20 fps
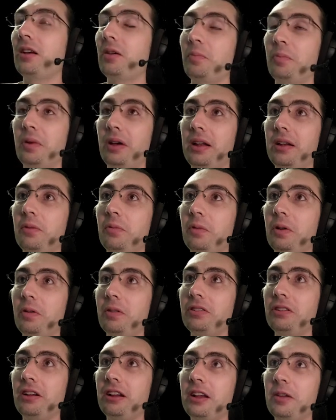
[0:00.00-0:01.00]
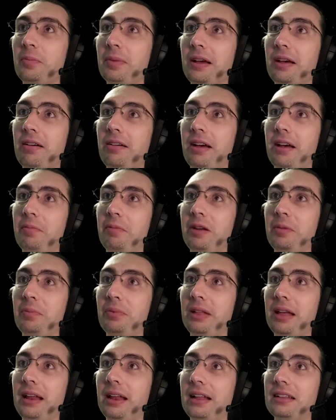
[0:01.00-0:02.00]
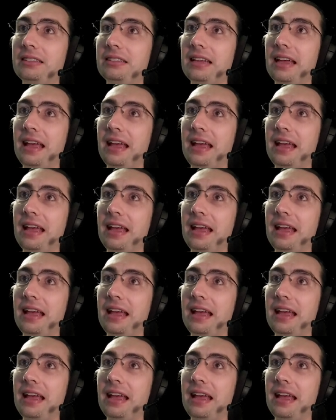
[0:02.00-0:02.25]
But we were talking about how many planets